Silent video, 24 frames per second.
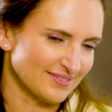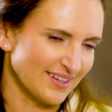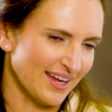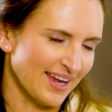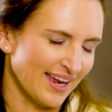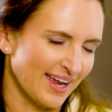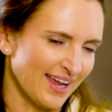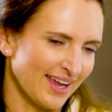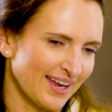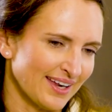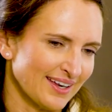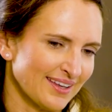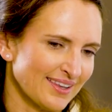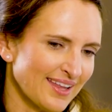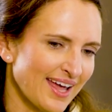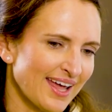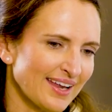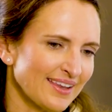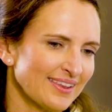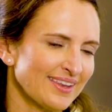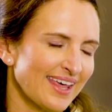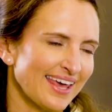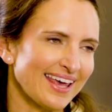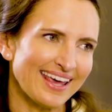and
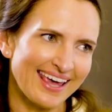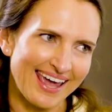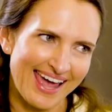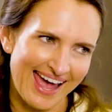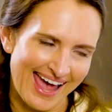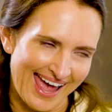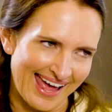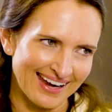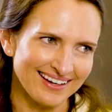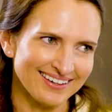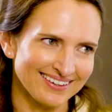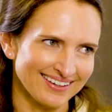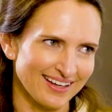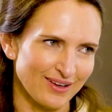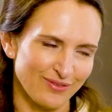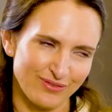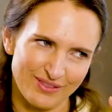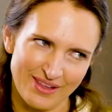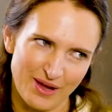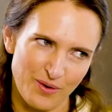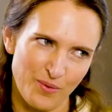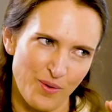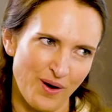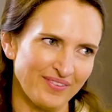then they can, if
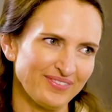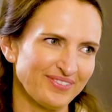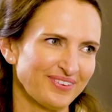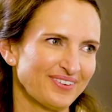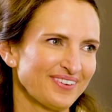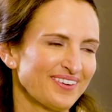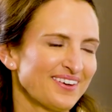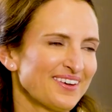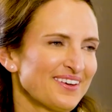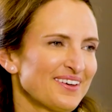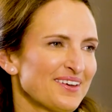they want,